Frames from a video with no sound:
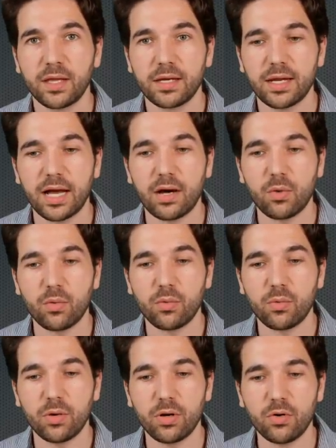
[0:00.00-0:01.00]
Now,
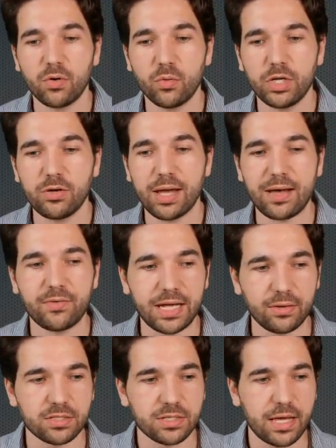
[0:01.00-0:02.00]
when you have an
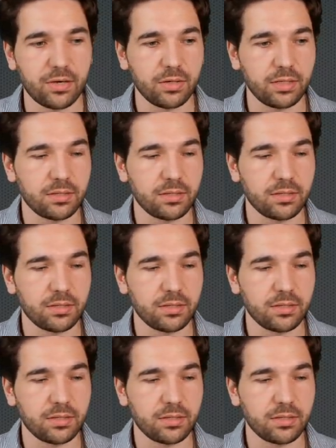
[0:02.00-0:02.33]
outsider